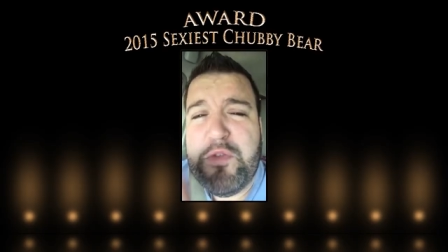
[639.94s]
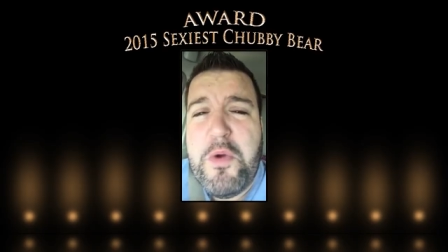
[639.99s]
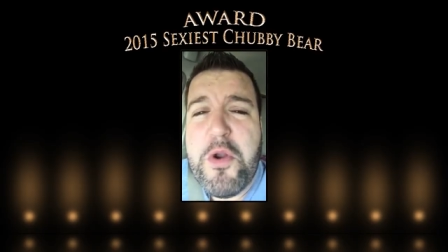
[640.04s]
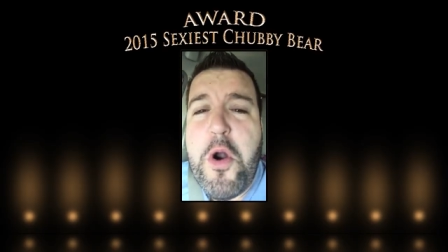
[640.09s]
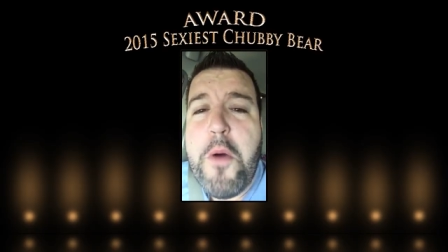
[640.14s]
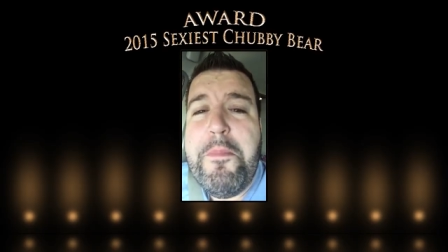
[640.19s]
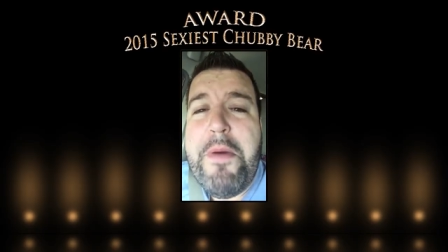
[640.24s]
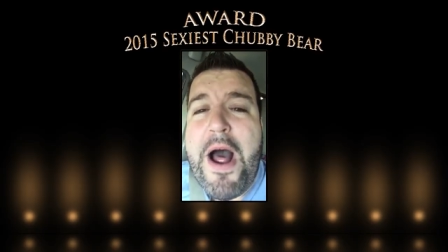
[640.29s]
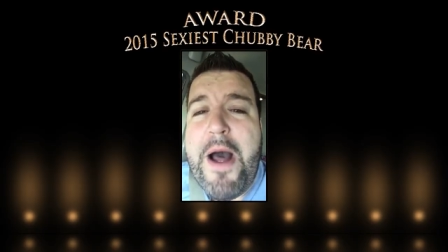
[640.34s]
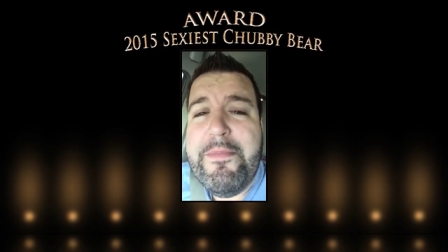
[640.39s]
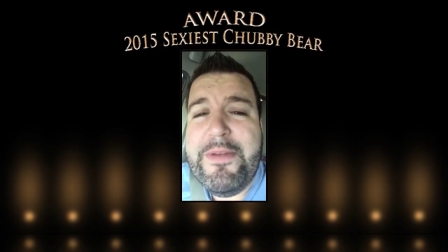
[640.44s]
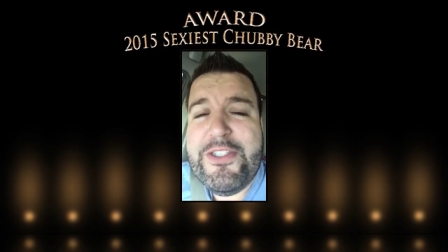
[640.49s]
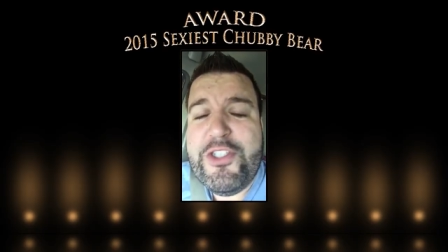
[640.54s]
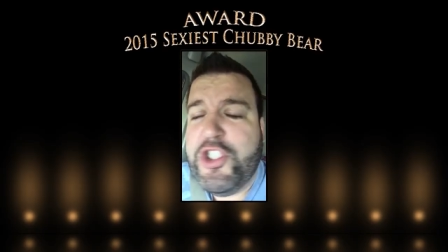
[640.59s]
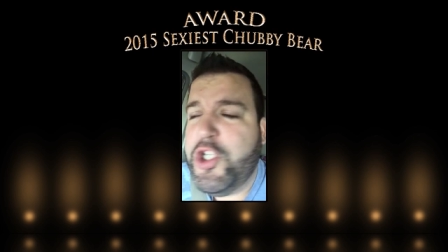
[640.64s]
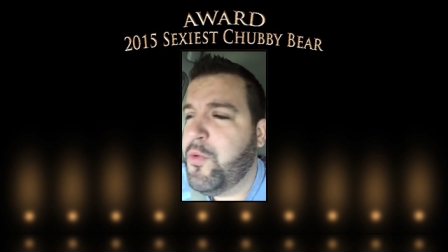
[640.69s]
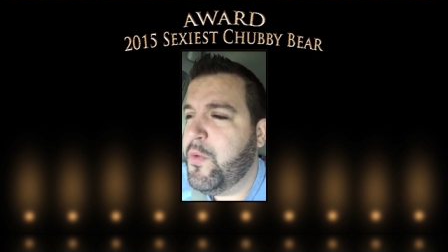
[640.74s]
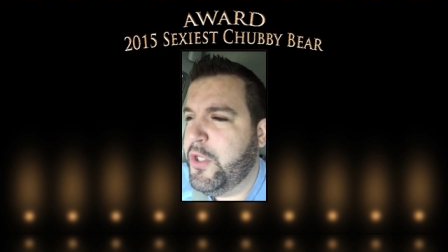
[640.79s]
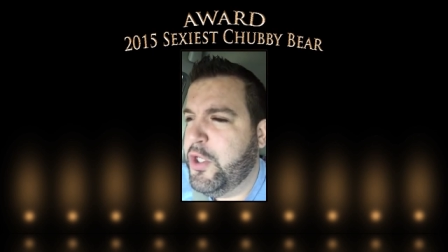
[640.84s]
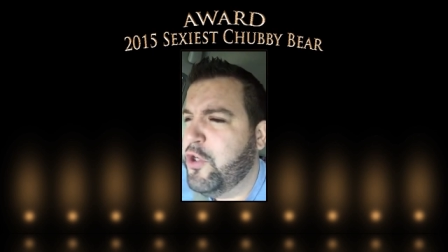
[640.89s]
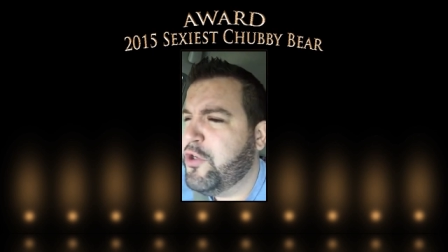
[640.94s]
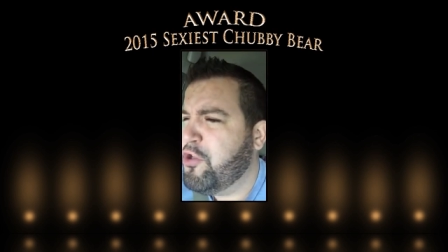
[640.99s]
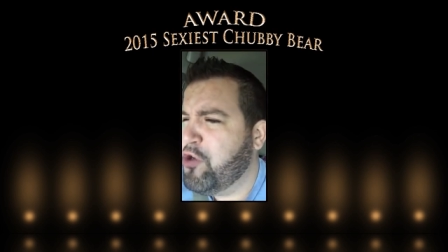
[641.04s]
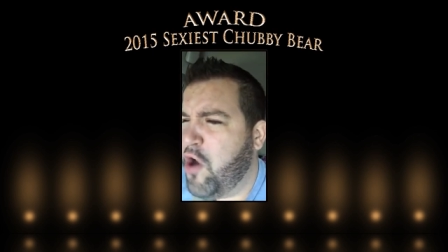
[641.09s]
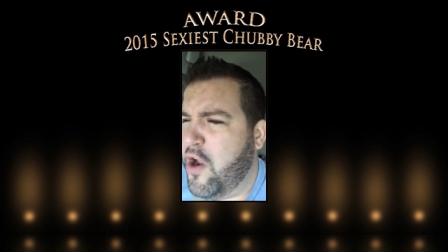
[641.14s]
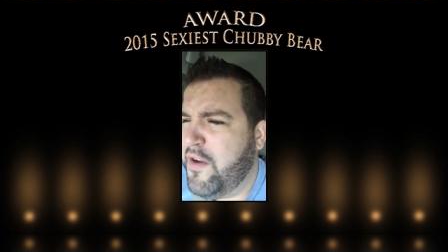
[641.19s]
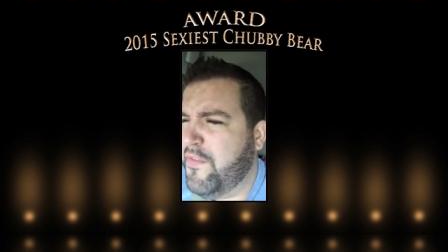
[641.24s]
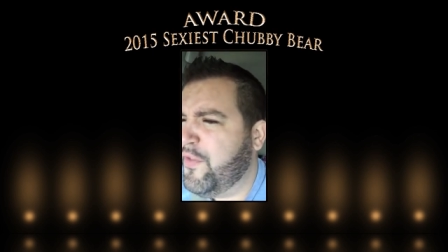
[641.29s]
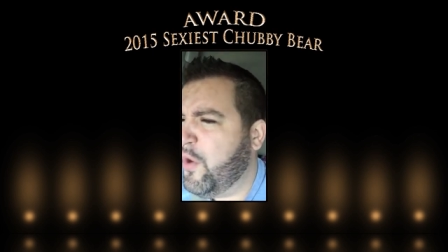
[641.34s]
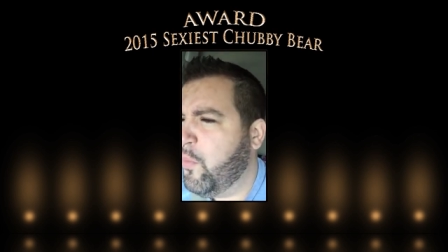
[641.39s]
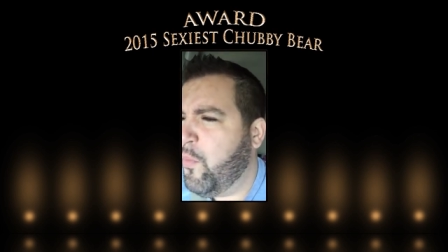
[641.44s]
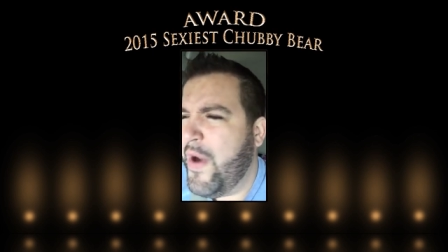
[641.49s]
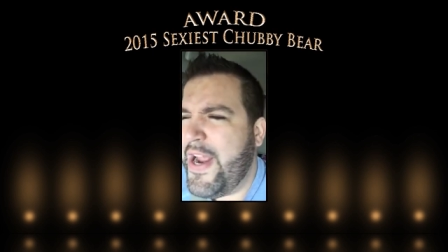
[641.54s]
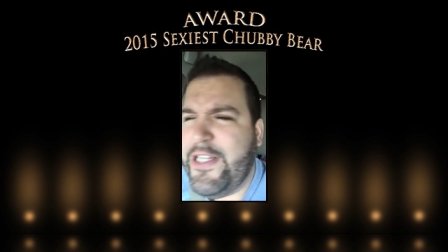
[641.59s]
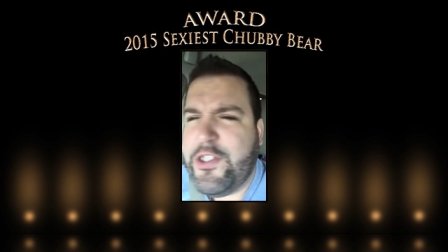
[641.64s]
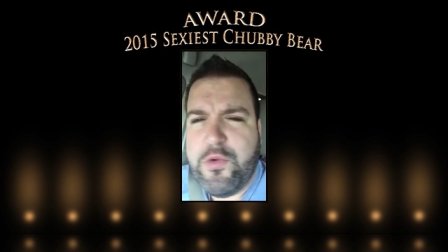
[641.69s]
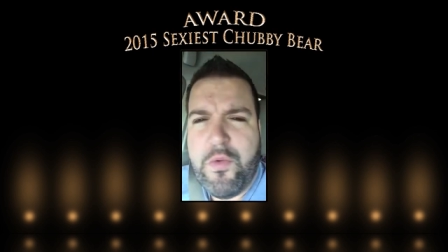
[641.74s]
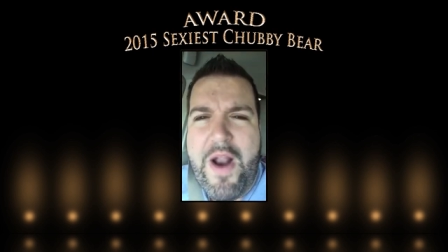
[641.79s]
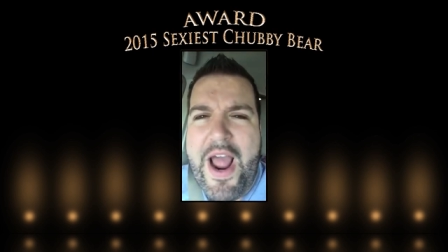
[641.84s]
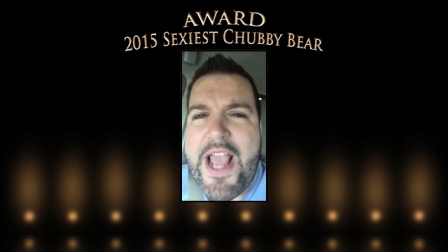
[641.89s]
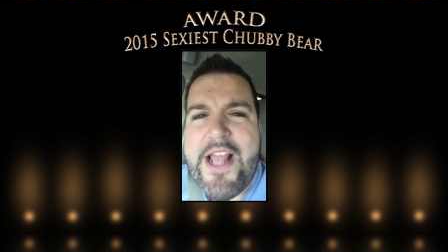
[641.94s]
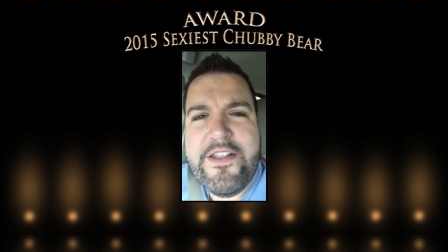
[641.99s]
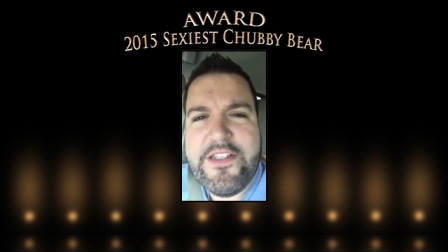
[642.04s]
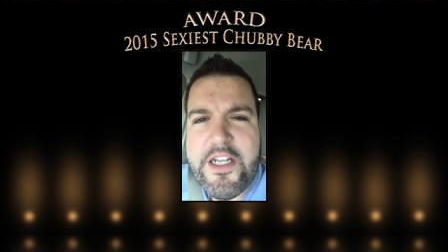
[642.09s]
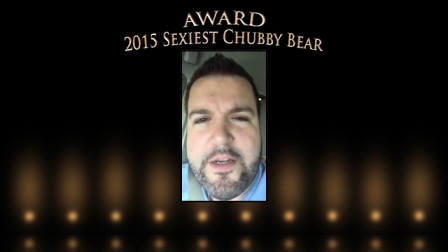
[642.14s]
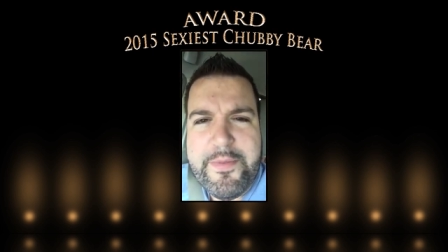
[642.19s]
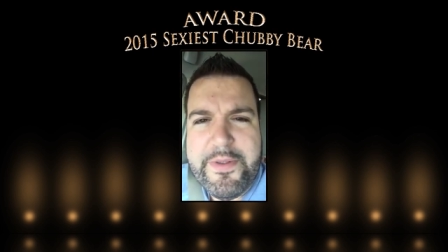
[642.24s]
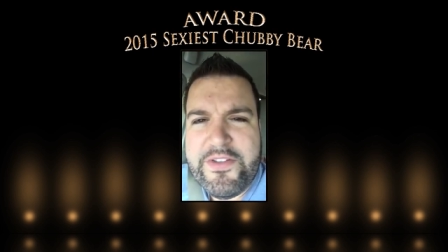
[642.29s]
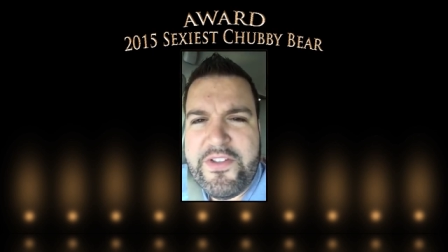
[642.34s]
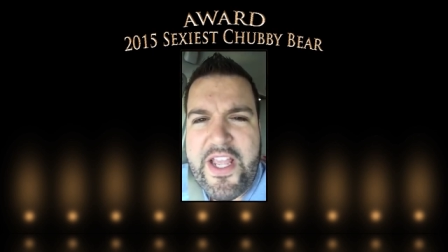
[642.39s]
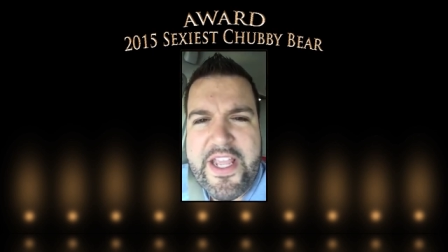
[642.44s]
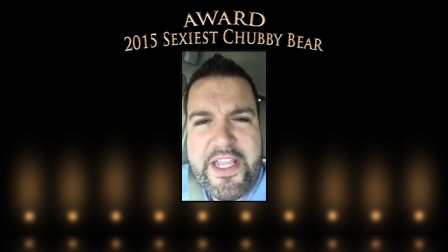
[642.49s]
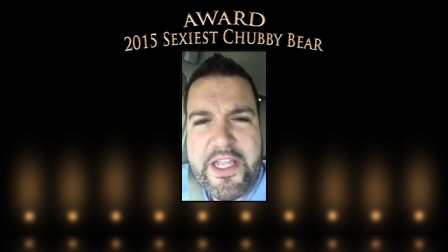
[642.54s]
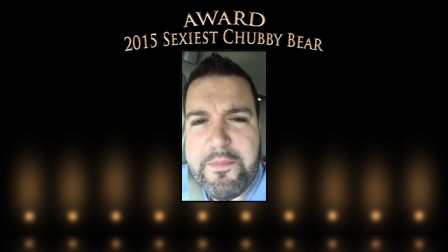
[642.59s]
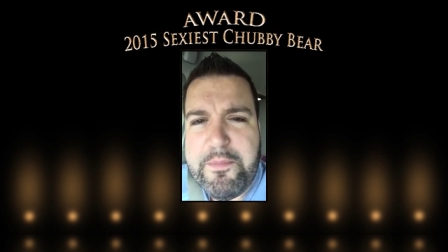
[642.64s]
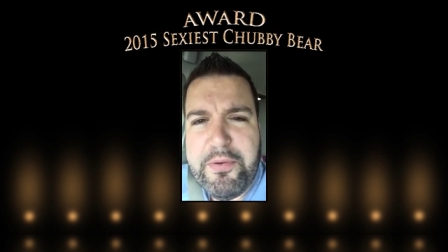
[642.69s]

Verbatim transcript: what Obama's doing. Look at all of the race riots that have been taking